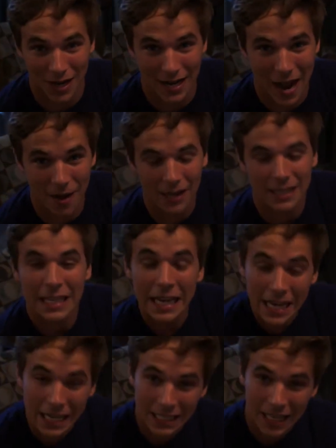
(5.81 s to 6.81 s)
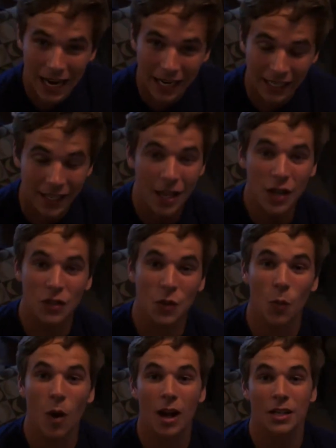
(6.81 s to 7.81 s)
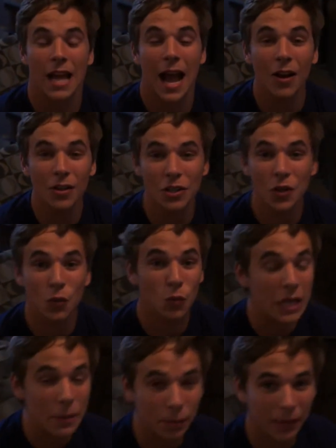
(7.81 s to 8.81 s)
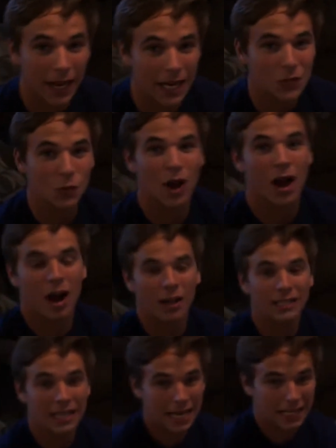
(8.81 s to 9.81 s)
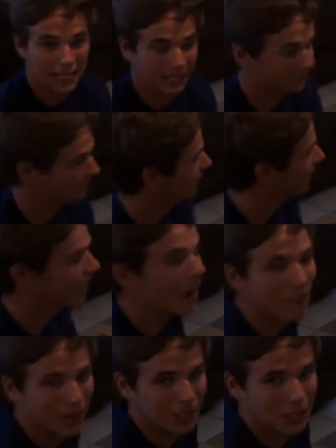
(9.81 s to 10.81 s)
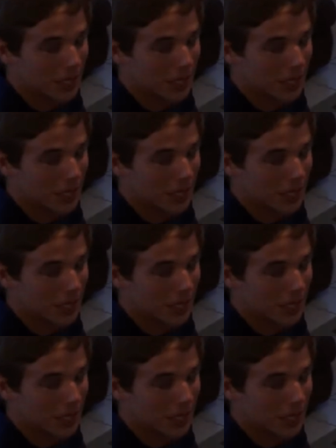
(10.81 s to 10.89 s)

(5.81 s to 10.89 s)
right now because he decided to watch LSU replays while on date night. Come on,